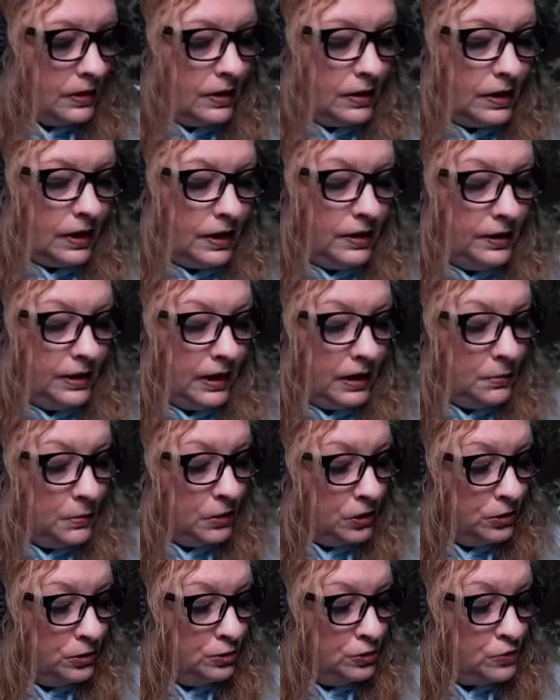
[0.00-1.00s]
A neighbor
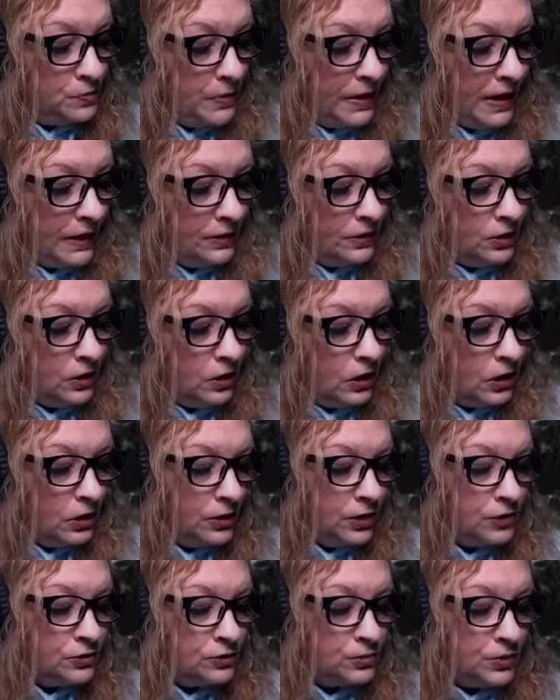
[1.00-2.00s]
whose backyard
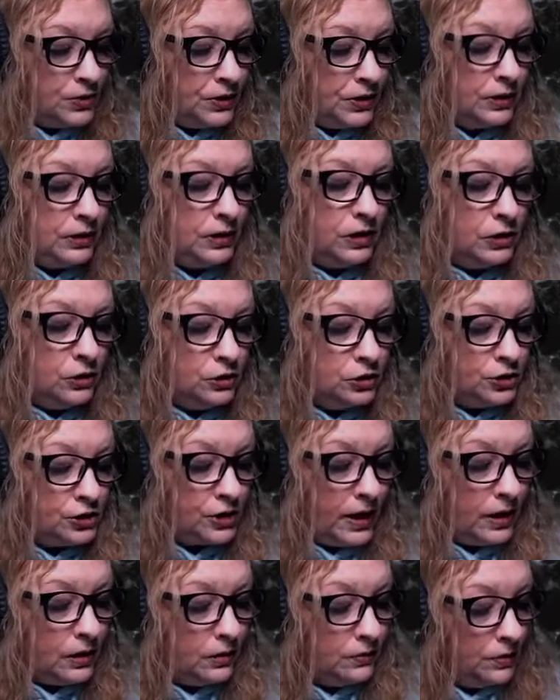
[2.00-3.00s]
is within
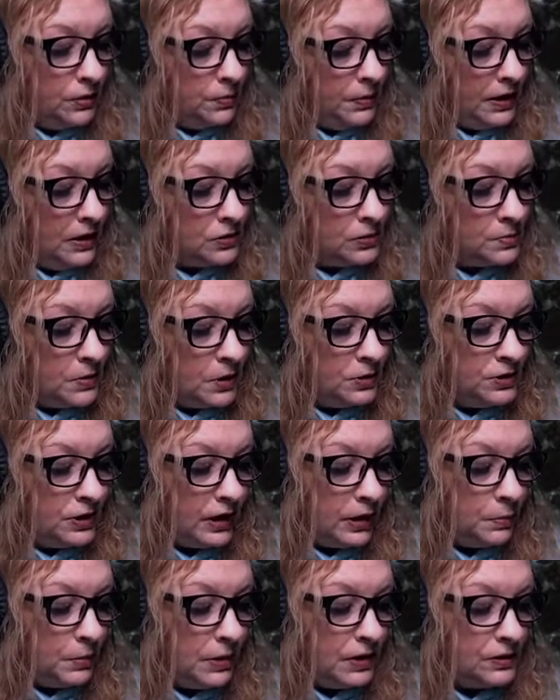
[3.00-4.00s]
earshot of the baseball
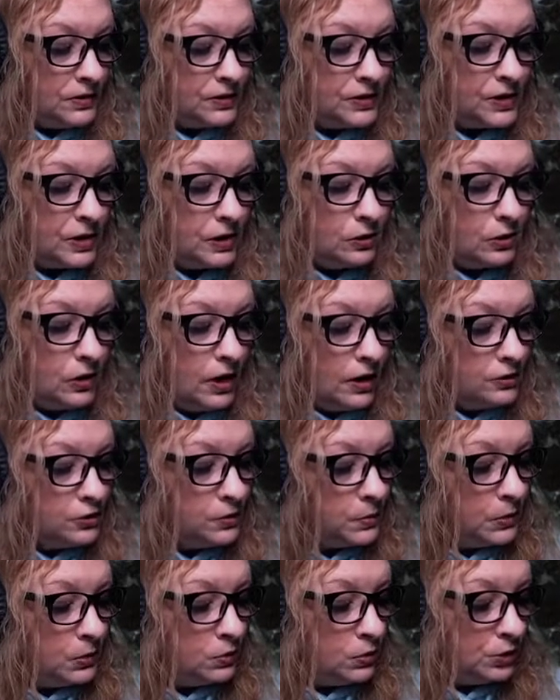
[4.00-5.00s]
diamond said her
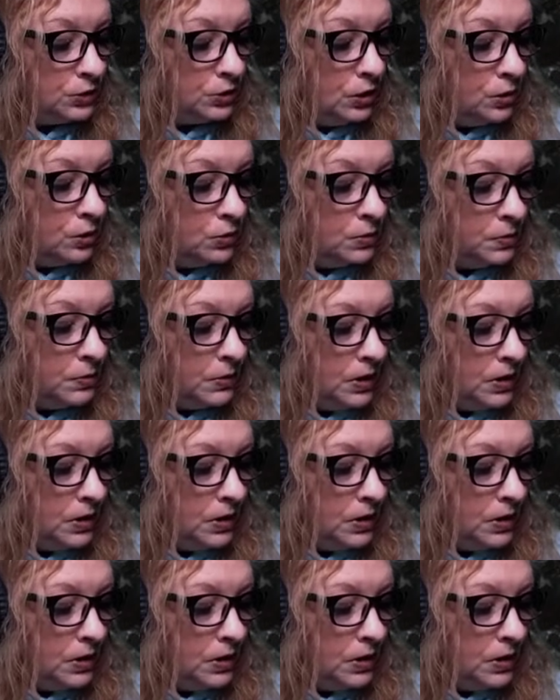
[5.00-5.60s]
husband was home,